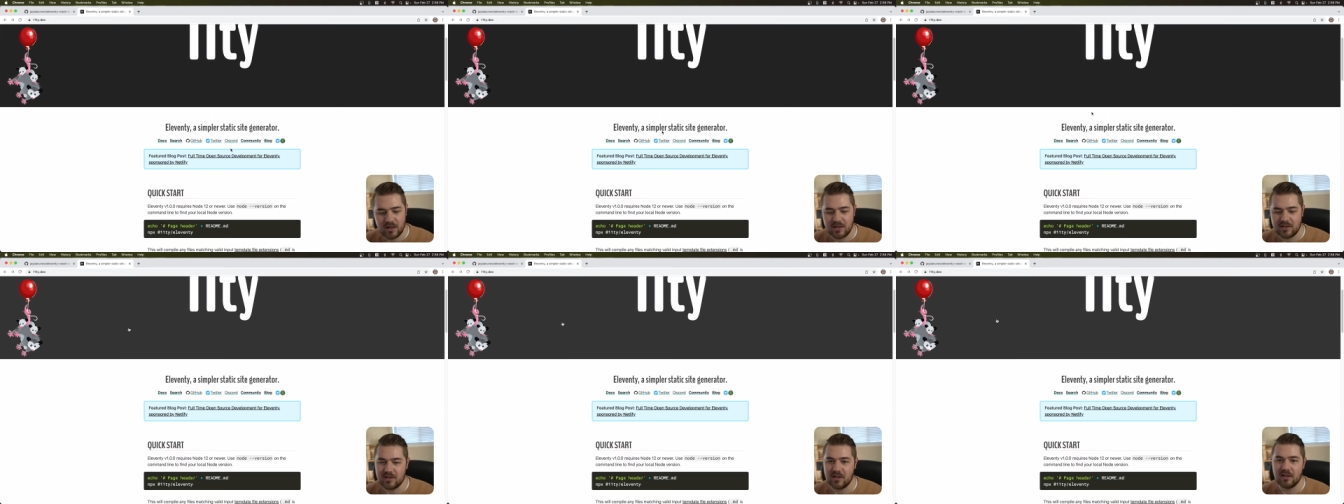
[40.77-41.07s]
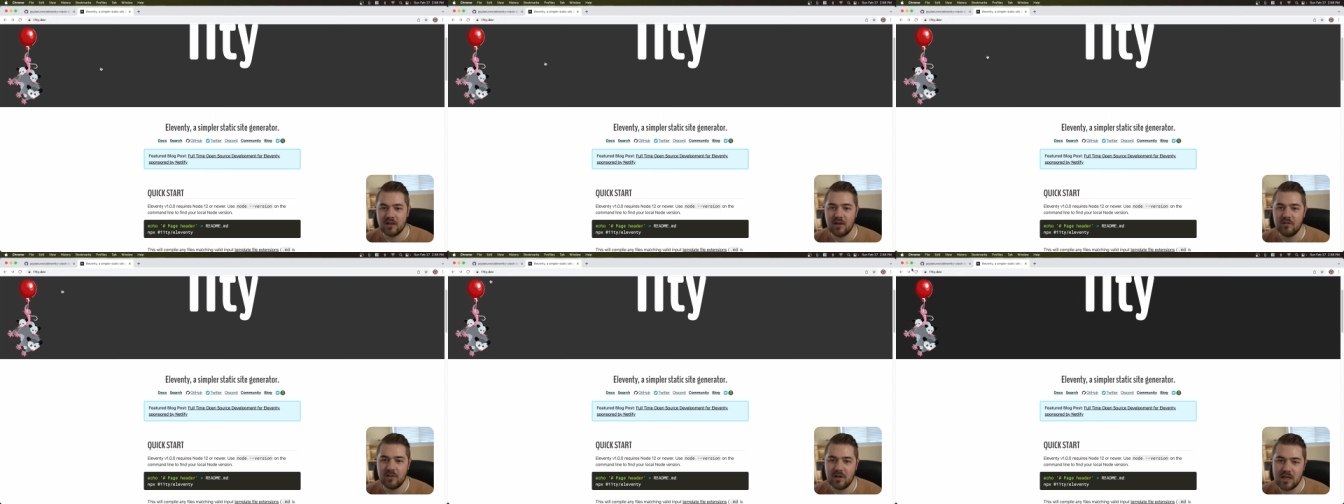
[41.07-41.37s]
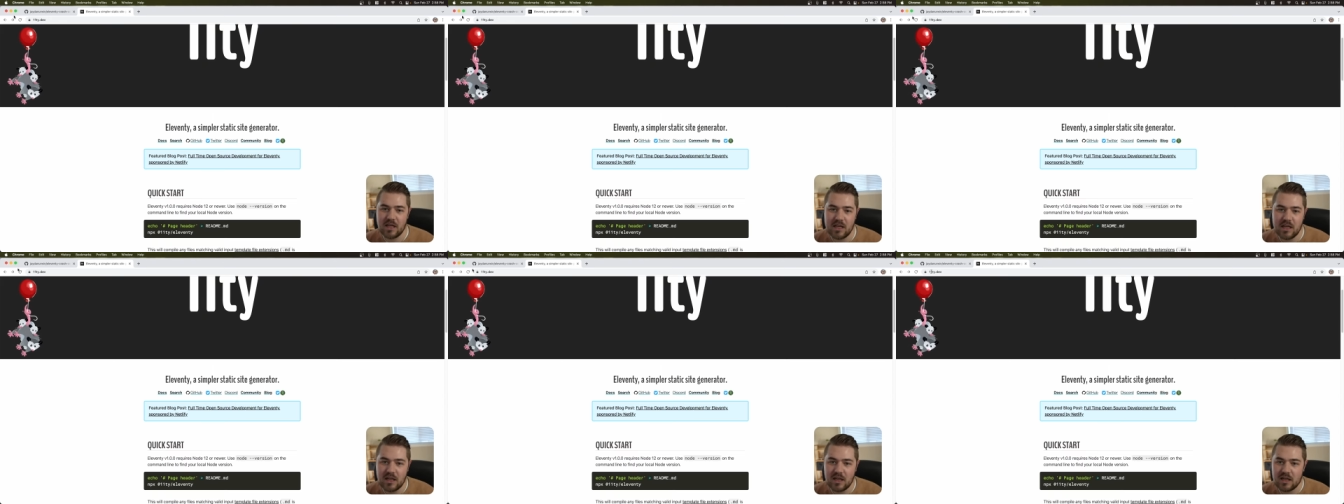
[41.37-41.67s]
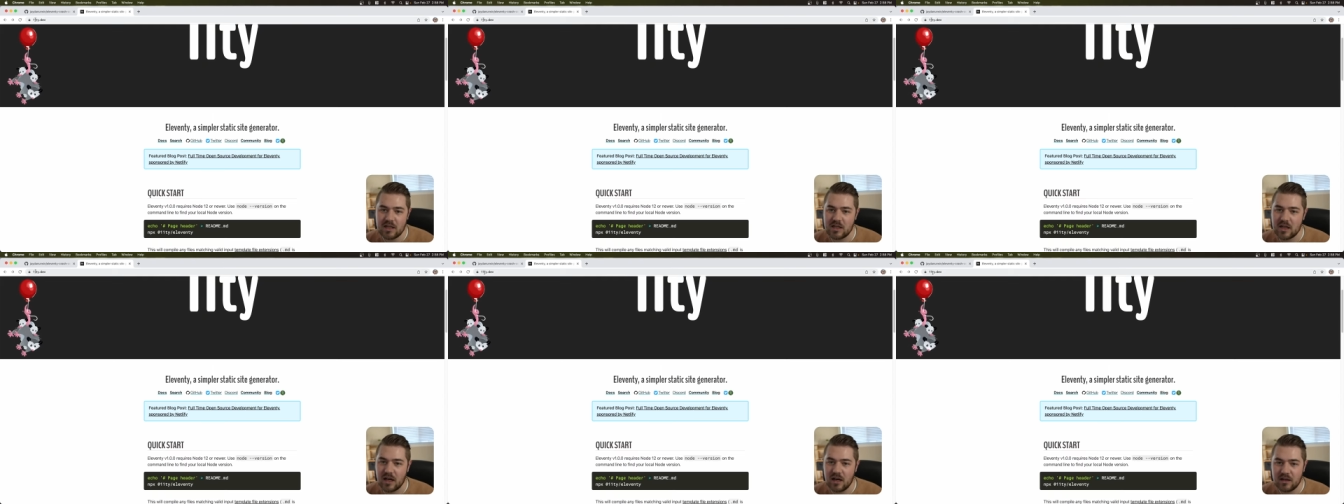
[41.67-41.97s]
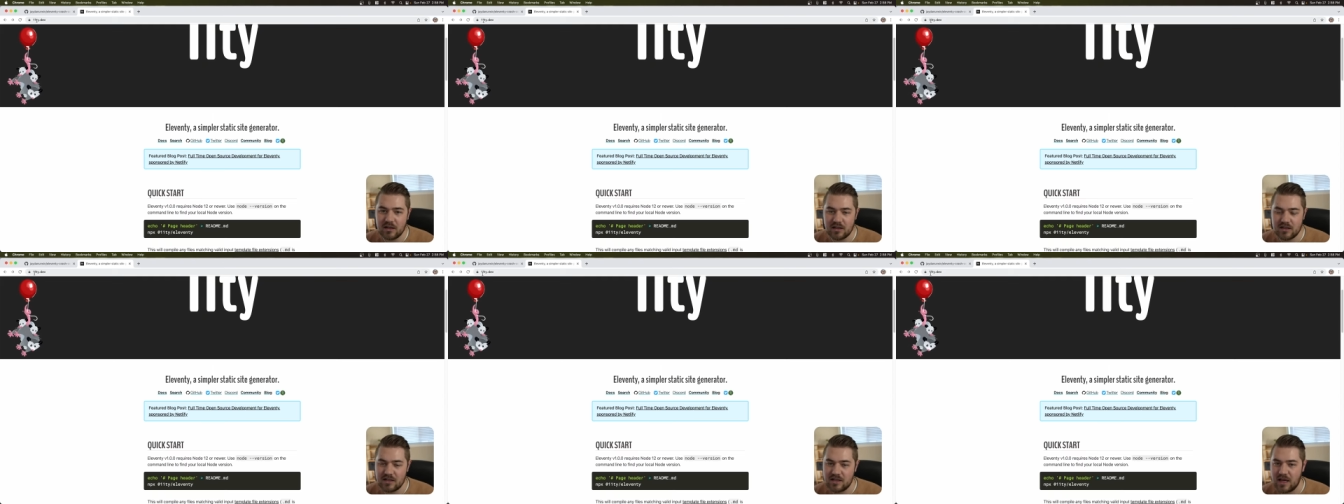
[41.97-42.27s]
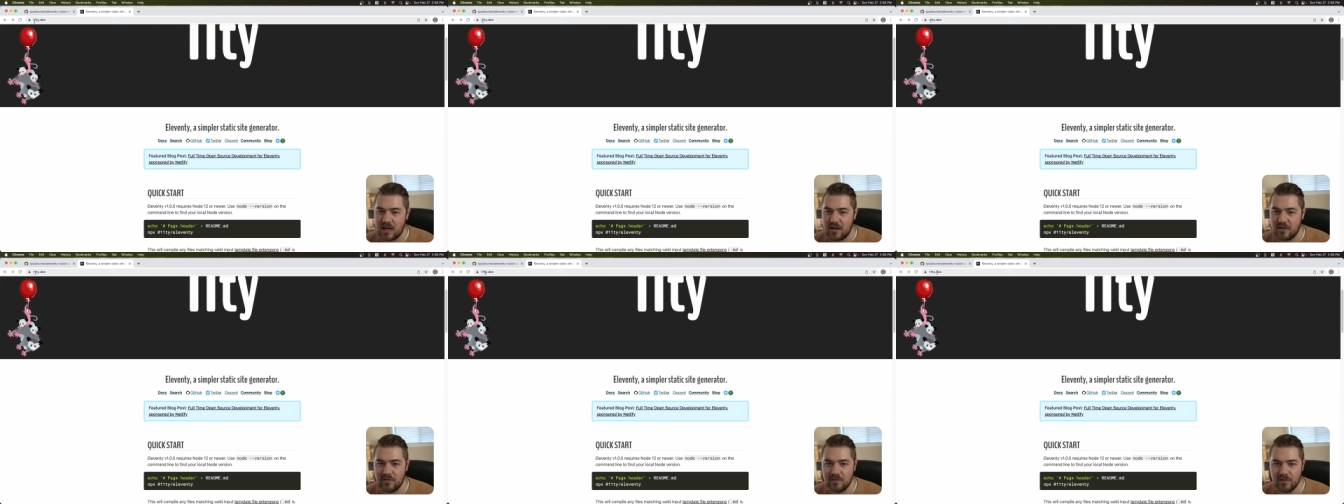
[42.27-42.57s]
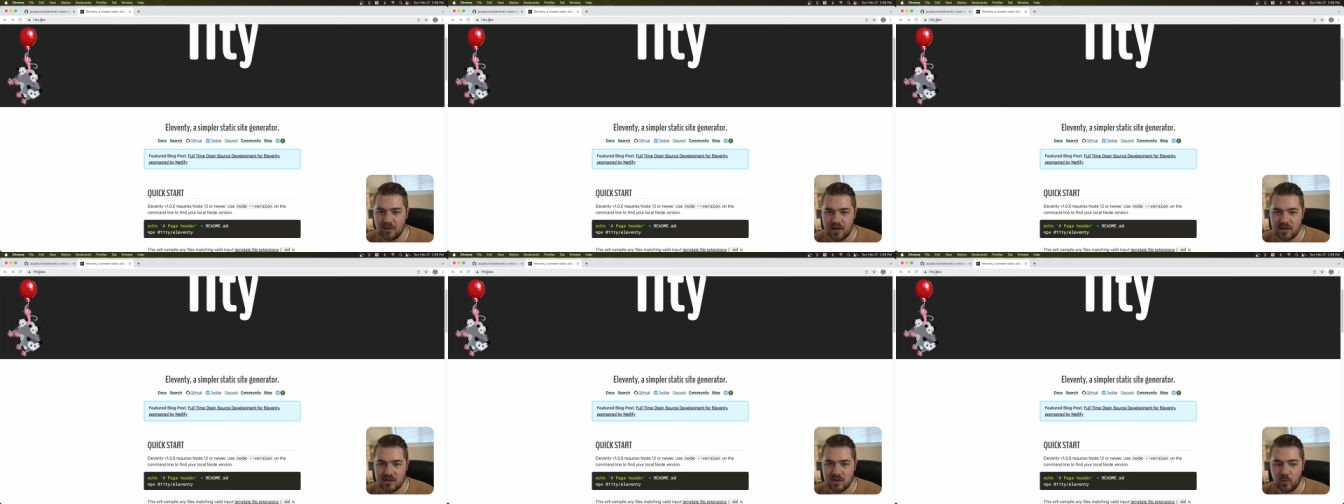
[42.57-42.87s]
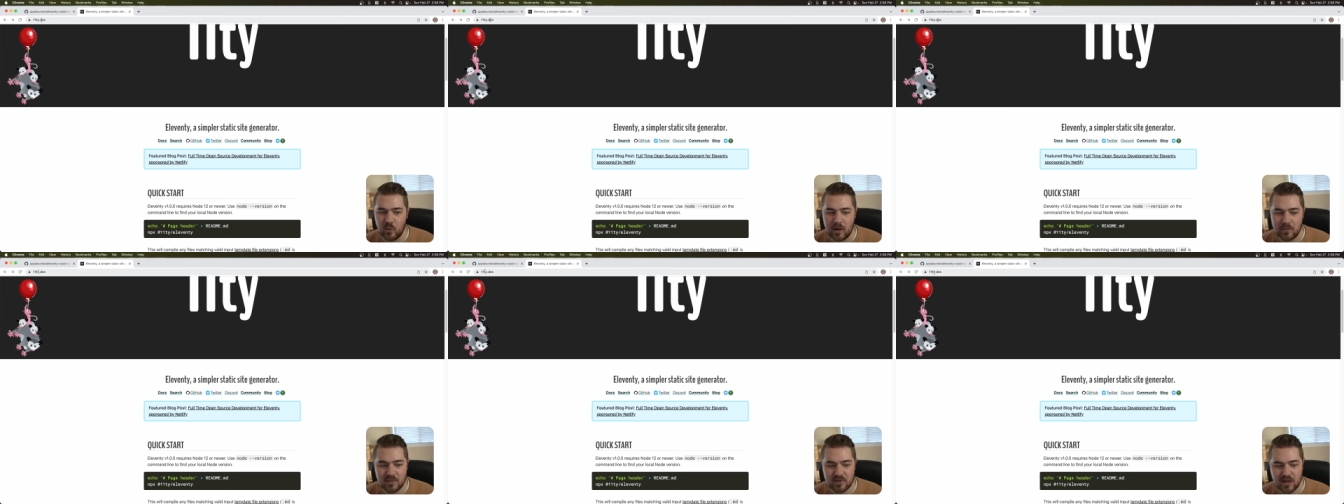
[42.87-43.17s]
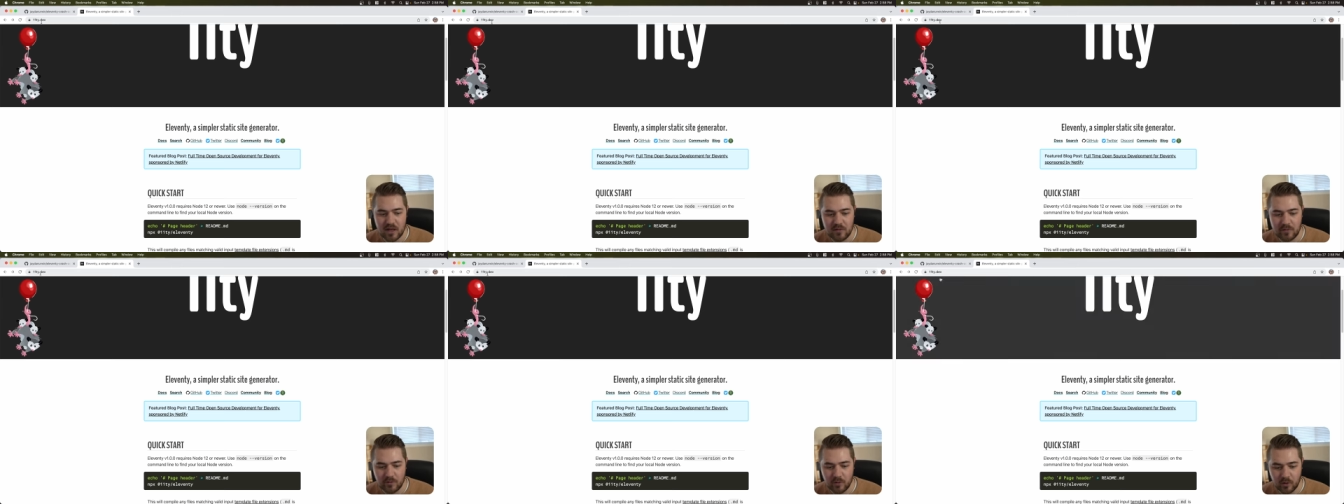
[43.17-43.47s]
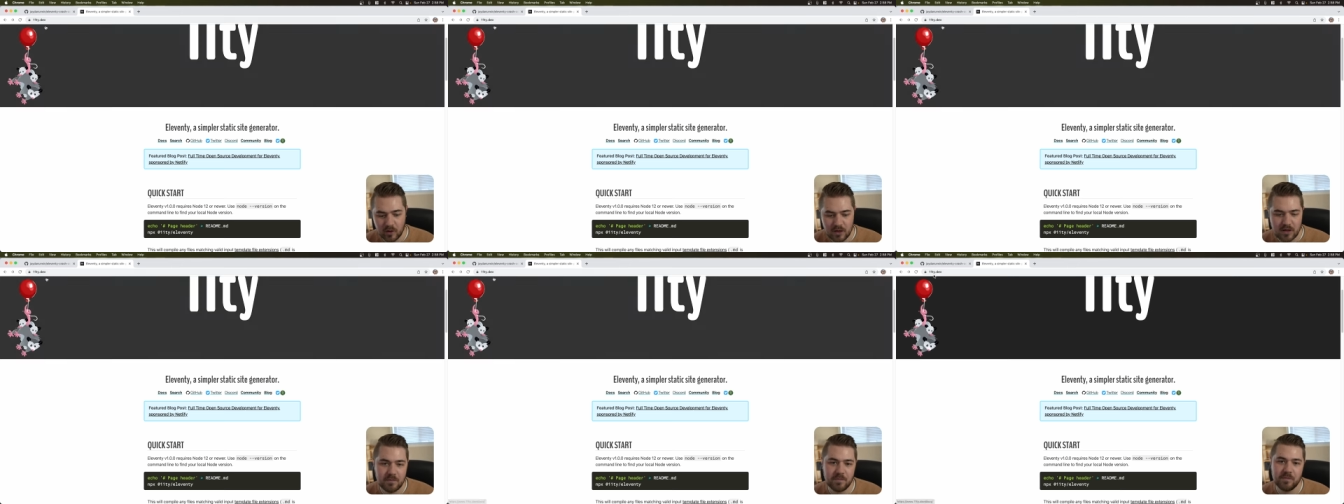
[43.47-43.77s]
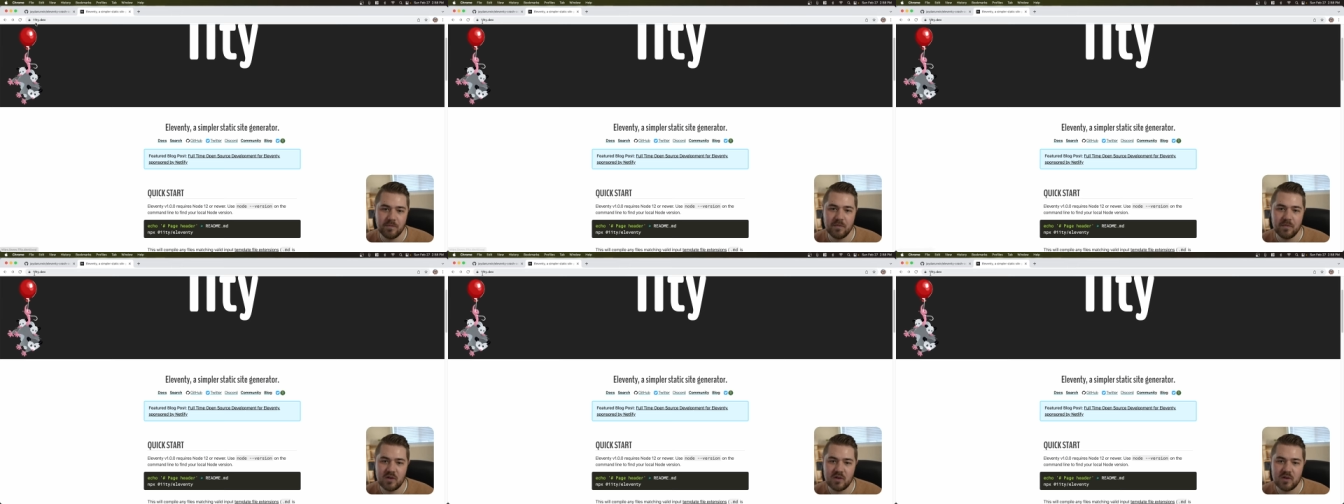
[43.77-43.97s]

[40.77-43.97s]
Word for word: It's 11ty.dev is the website for it.